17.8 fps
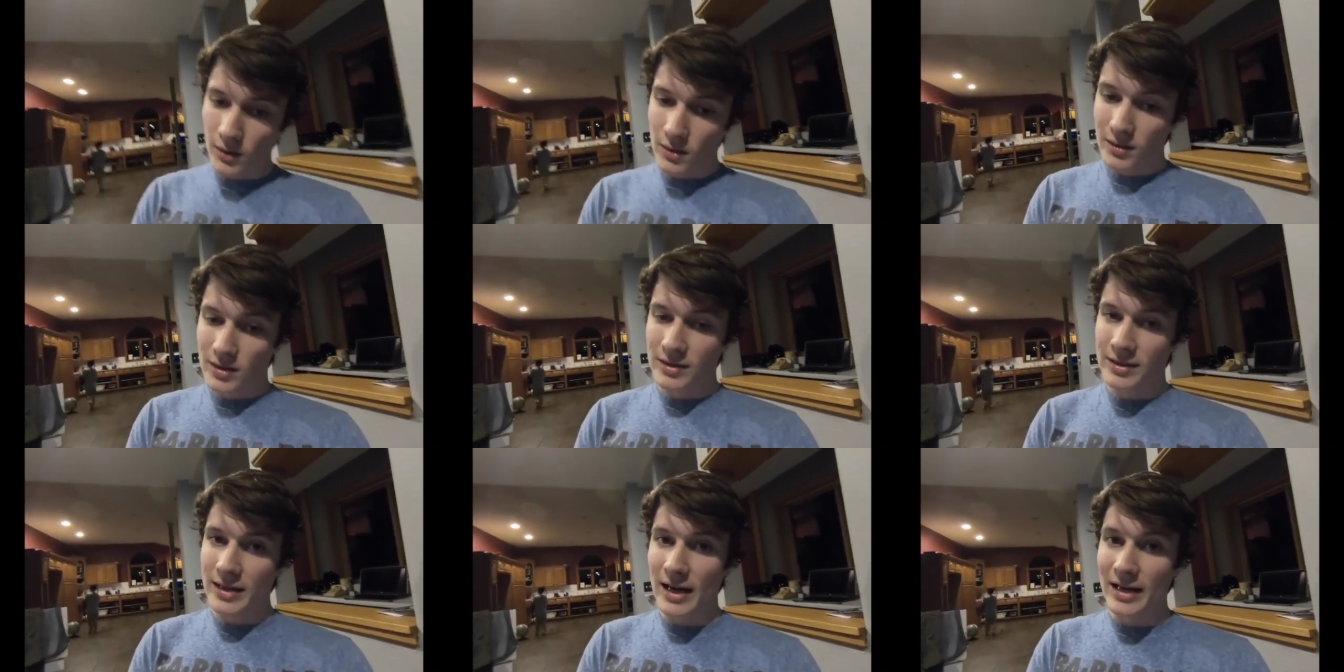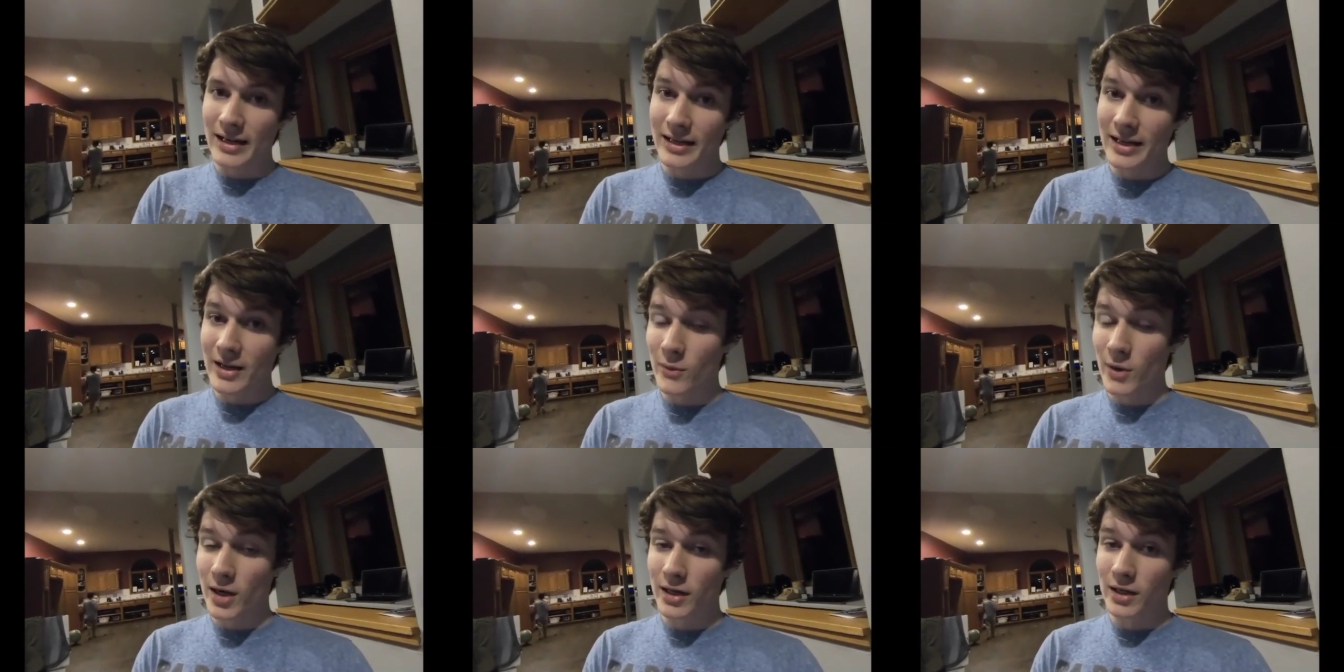decided he
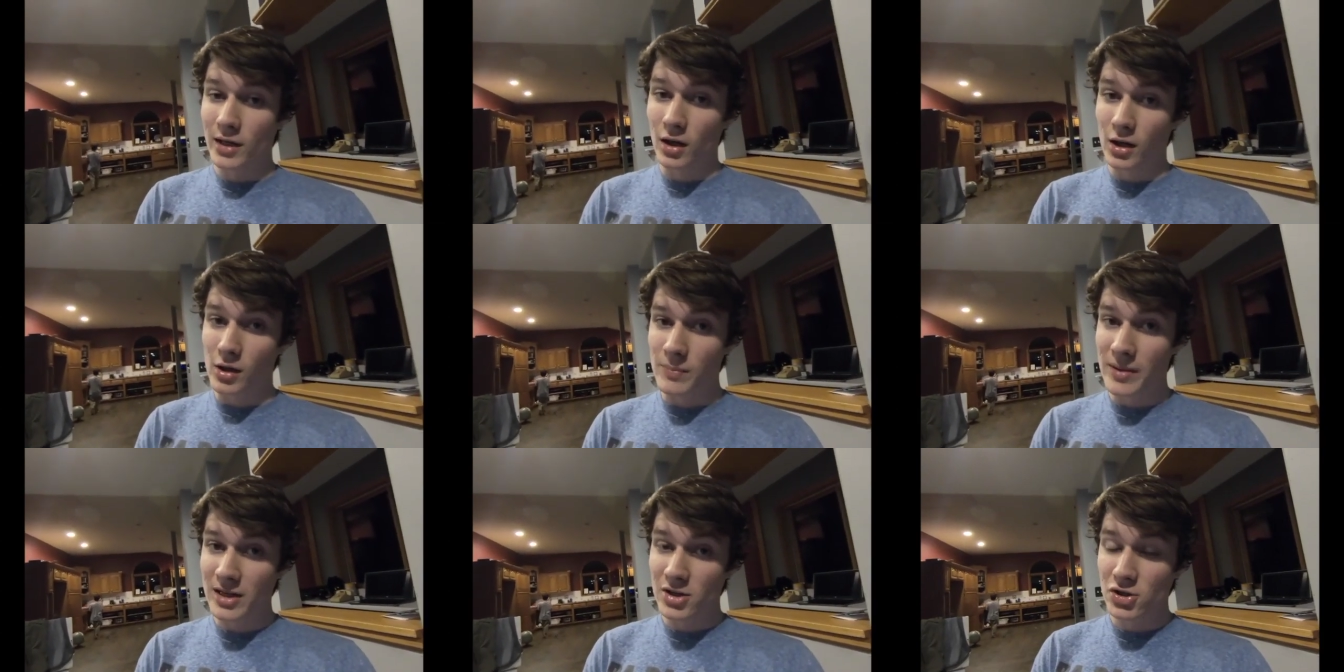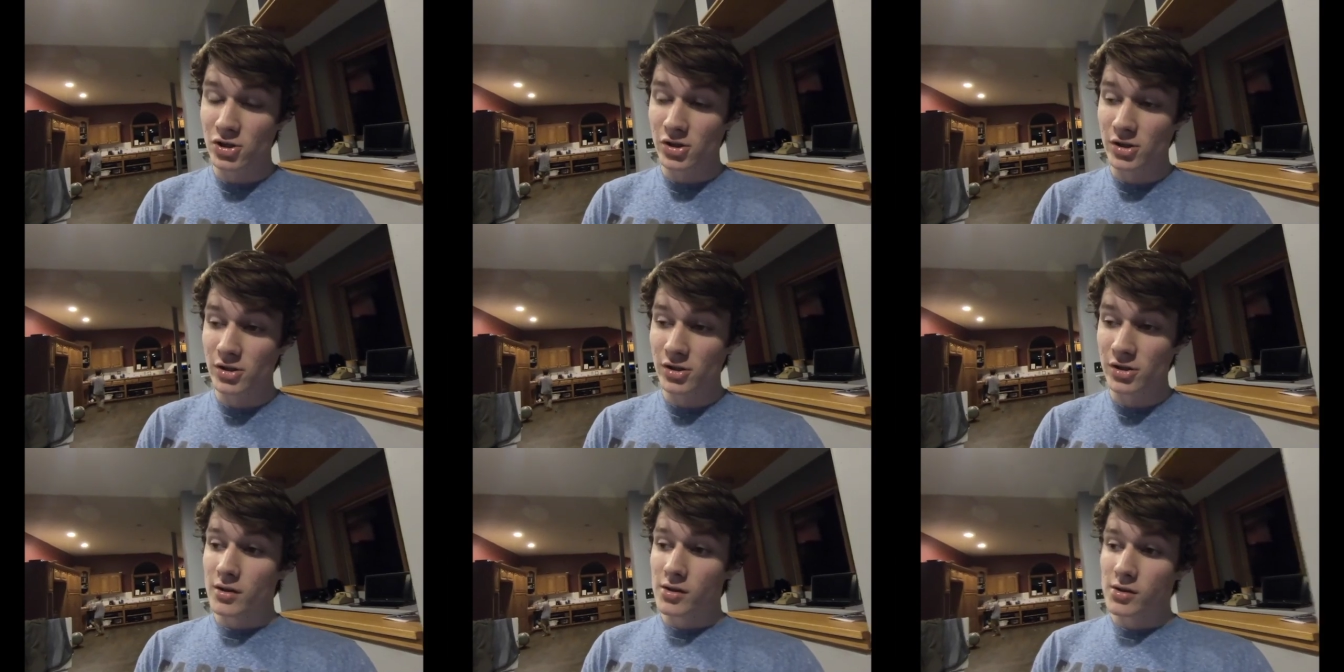wanted all the pictures.